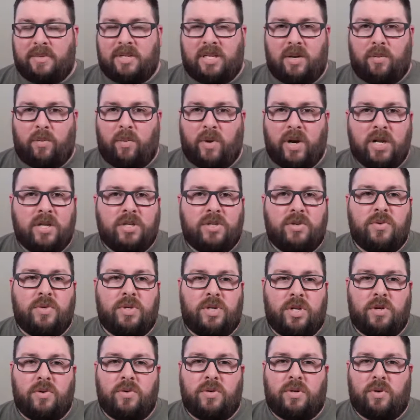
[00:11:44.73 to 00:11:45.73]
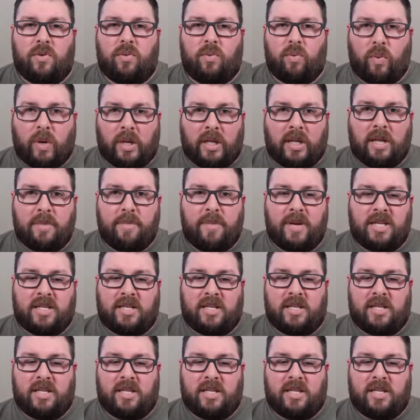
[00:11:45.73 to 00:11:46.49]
I said, what did you do to really be